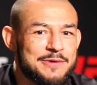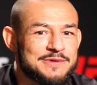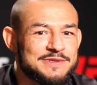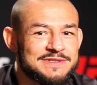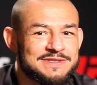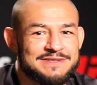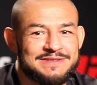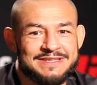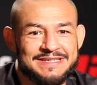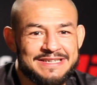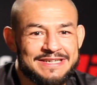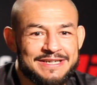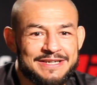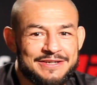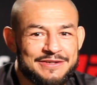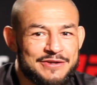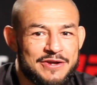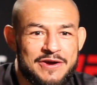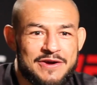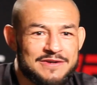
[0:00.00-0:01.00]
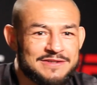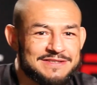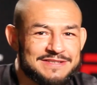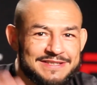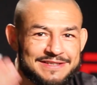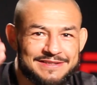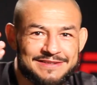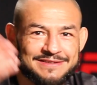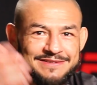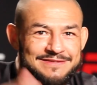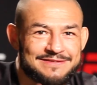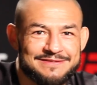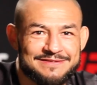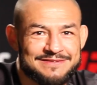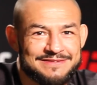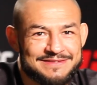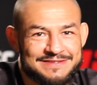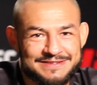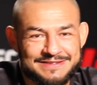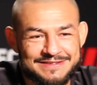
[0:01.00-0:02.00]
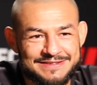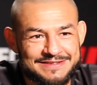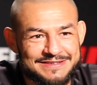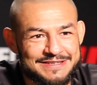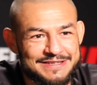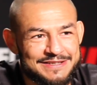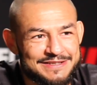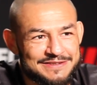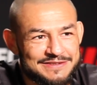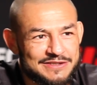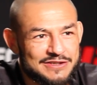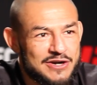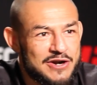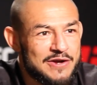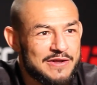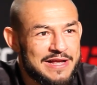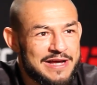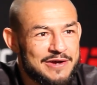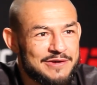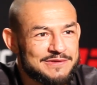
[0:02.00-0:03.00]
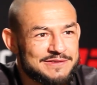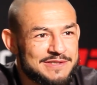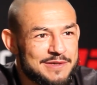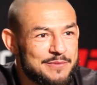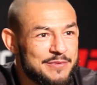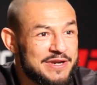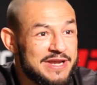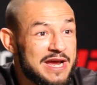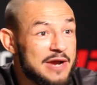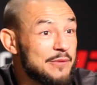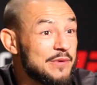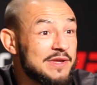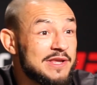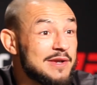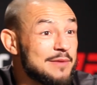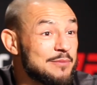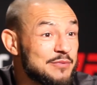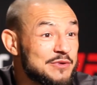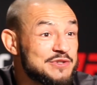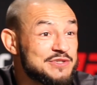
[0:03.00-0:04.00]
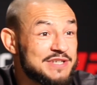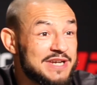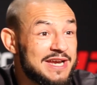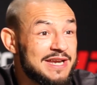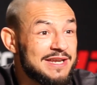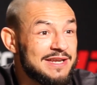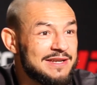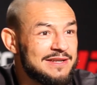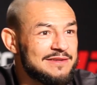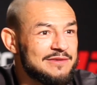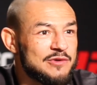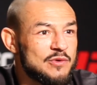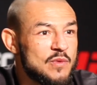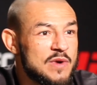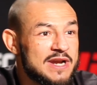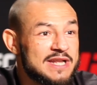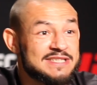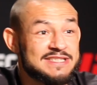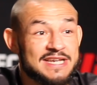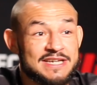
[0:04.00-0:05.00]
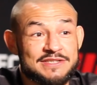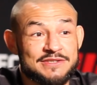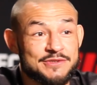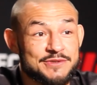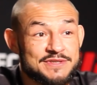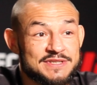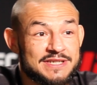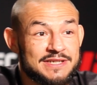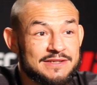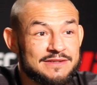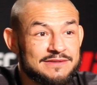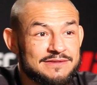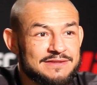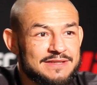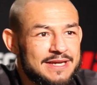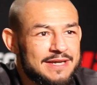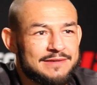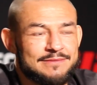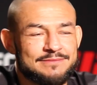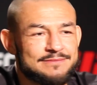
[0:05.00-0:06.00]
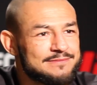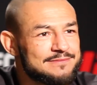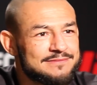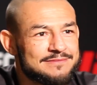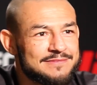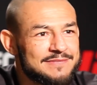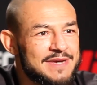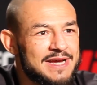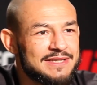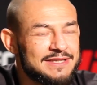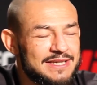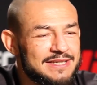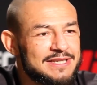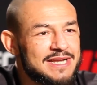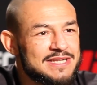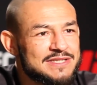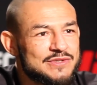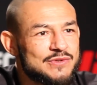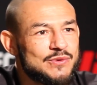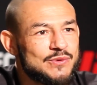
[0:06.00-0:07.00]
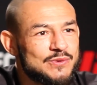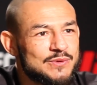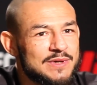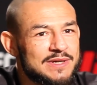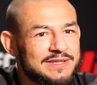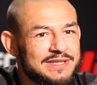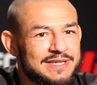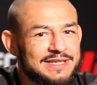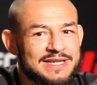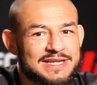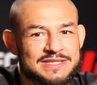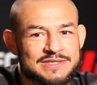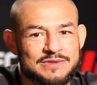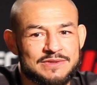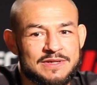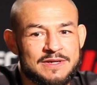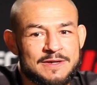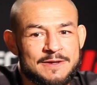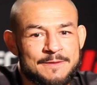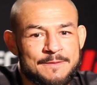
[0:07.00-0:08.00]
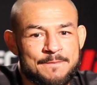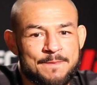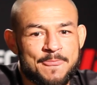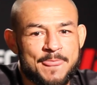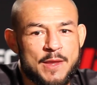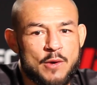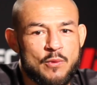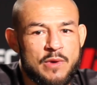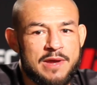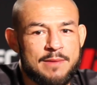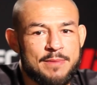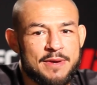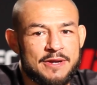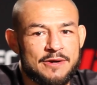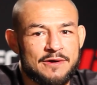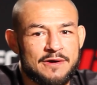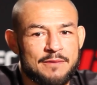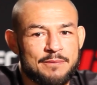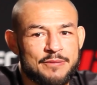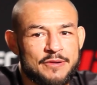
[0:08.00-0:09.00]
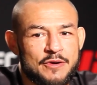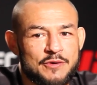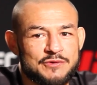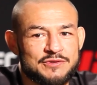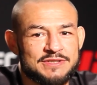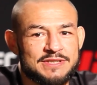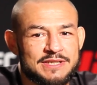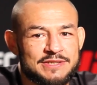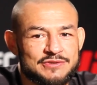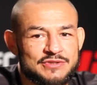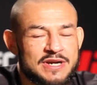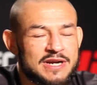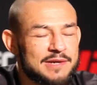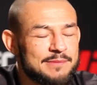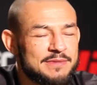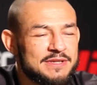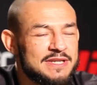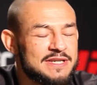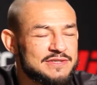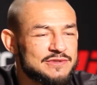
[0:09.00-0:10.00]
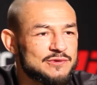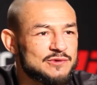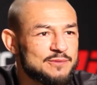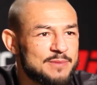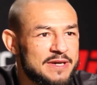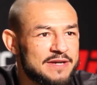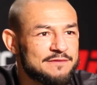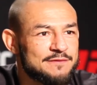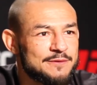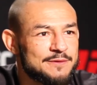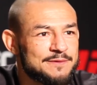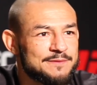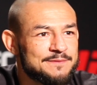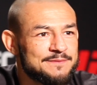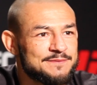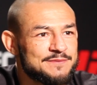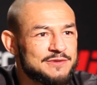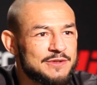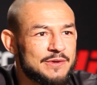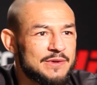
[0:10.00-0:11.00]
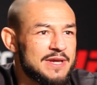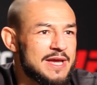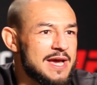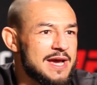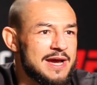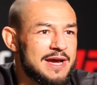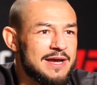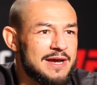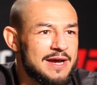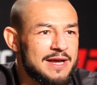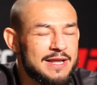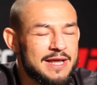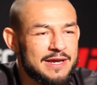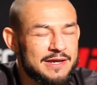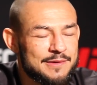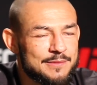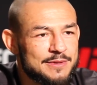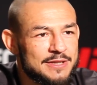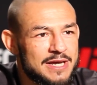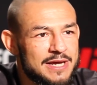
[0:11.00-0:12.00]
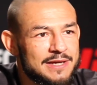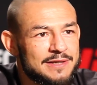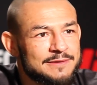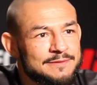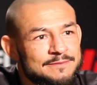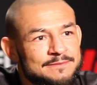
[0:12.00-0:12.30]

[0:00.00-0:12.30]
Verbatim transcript: was young to, to, to call out somebody I really appreciated and you want to test your skills, like, I think that's cool. I think that's a way better approach than trying to be disrespectful. So, yeah, I, I like him a lot.